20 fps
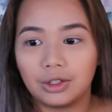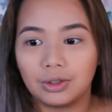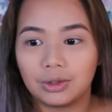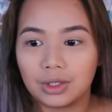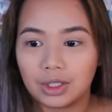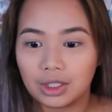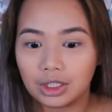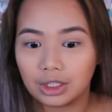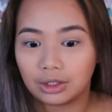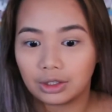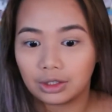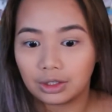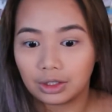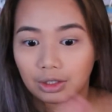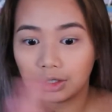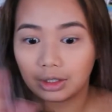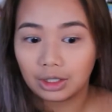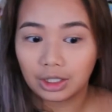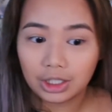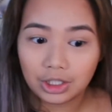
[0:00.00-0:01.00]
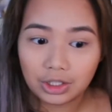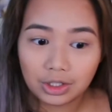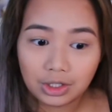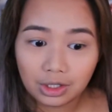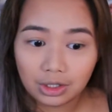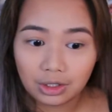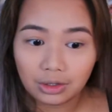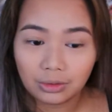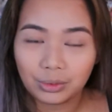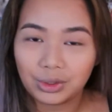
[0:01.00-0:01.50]
using the
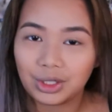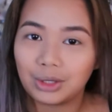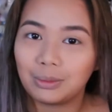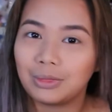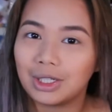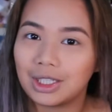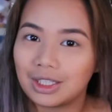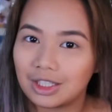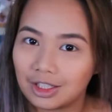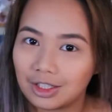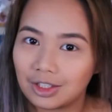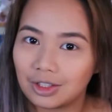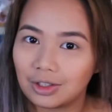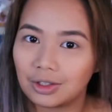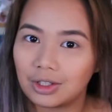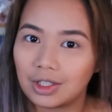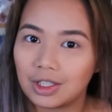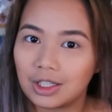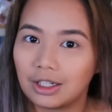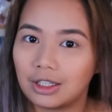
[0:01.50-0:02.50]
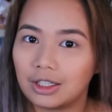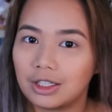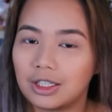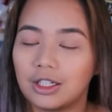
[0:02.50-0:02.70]
collection with my sister style